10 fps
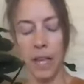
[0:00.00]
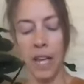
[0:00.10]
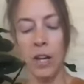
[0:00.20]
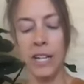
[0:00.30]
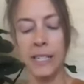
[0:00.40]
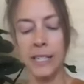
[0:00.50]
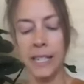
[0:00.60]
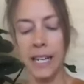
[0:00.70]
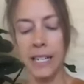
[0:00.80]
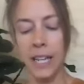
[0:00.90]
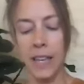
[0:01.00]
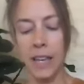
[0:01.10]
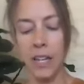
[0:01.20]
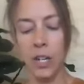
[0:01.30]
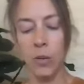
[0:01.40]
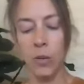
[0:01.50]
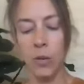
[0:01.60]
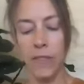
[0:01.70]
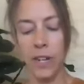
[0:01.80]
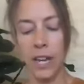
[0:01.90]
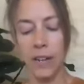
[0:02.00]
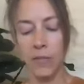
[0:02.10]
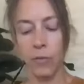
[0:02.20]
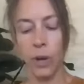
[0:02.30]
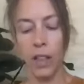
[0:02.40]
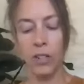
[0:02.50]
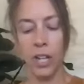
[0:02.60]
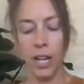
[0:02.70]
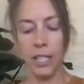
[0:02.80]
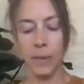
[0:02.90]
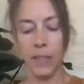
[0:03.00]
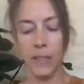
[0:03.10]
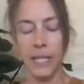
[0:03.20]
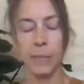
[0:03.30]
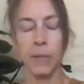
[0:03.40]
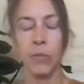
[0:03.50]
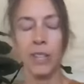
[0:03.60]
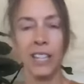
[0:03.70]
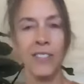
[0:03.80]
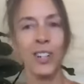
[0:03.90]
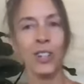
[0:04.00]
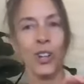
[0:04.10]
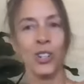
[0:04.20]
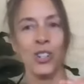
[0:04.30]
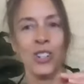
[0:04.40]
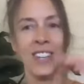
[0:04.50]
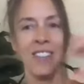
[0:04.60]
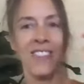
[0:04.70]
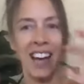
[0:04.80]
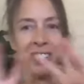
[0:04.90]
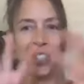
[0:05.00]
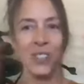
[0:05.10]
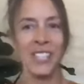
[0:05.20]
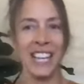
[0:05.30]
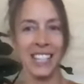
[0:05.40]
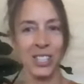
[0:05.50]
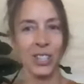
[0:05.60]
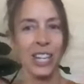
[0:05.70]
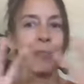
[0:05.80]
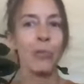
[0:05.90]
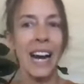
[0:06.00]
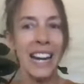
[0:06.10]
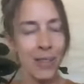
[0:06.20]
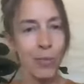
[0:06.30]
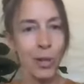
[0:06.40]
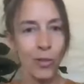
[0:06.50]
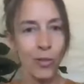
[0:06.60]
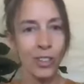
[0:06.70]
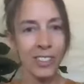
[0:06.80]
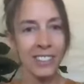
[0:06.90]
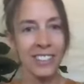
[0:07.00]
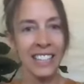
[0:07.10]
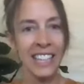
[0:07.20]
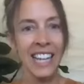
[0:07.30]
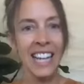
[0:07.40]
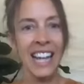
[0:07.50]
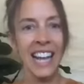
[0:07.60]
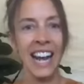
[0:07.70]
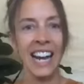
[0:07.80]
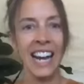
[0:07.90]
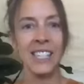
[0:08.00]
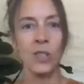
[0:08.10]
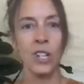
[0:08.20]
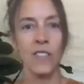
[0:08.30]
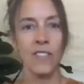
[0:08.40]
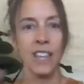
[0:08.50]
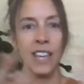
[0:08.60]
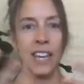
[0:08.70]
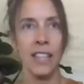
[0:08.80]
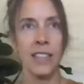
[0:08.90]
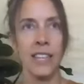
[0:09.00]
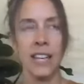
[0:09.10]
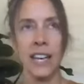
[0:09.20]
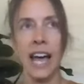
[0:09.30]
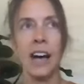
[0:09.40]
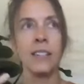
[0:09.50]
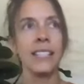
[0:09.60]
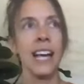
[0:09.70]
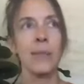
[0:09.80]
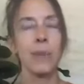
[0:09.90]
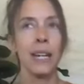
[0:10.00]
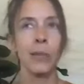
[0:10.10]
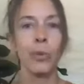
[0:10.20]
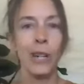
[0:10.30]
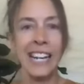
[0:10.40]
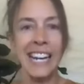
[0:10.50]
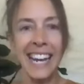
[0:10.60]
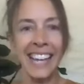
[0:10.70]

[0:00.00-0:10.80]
it's this idea that we live in, and Weller talks about this, but we live in a culture that values things looking bright and beautiful, and sort of the outside being pretty.